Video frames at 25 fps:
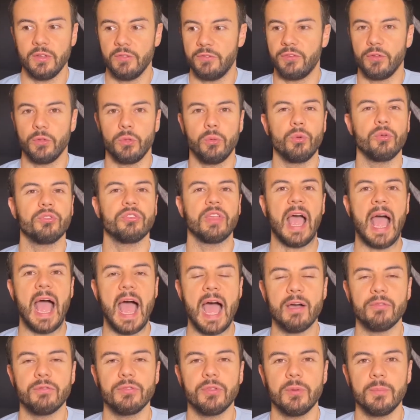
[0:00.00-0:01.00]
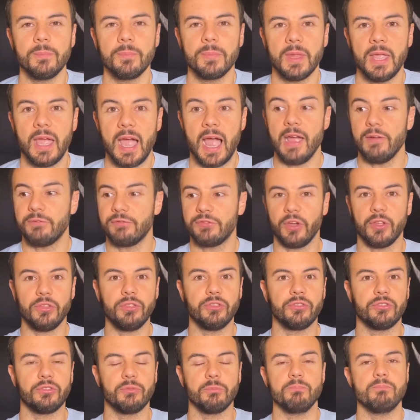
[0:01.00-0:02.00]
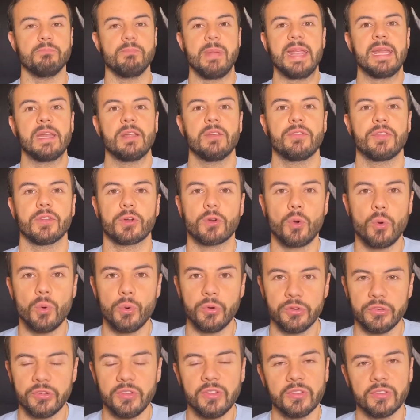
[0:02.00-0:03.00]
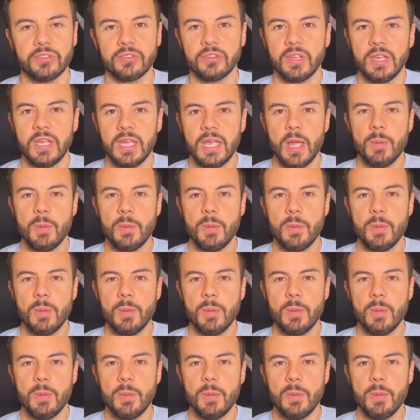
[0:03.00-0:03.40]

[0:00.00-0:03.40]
For those that have them, I've done many of their courses.